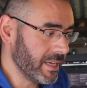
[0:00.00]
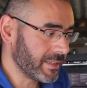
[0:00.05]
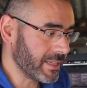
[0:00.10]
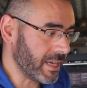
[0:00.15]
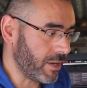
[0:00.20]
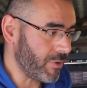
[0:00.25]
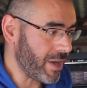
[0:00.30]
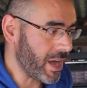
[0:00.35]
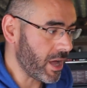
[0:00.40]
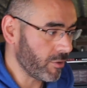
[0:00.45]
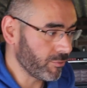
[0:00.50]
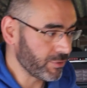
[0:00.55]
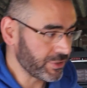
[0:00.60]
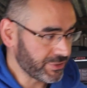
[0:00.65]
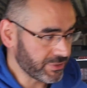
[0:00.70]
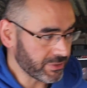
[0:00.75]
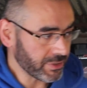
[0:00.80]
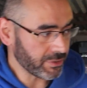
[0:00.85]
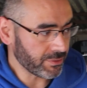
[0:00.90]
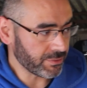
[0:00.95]
Now, I
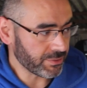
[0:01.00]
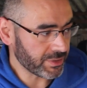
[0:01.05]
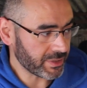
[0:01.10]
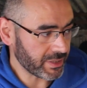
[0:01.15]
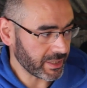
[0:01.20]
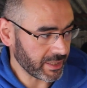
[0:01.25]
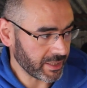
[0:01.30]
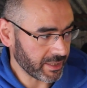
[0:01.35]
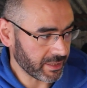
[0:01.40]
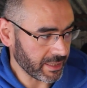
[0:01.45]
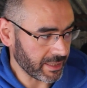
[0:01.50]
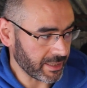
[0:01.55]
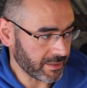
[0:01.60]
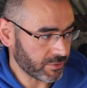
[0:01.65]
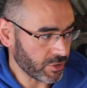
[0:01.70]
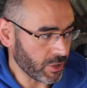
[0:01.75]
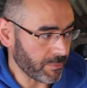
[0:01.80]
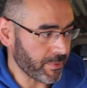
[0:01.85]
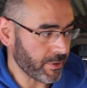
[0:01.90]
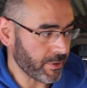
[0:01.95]
always use the top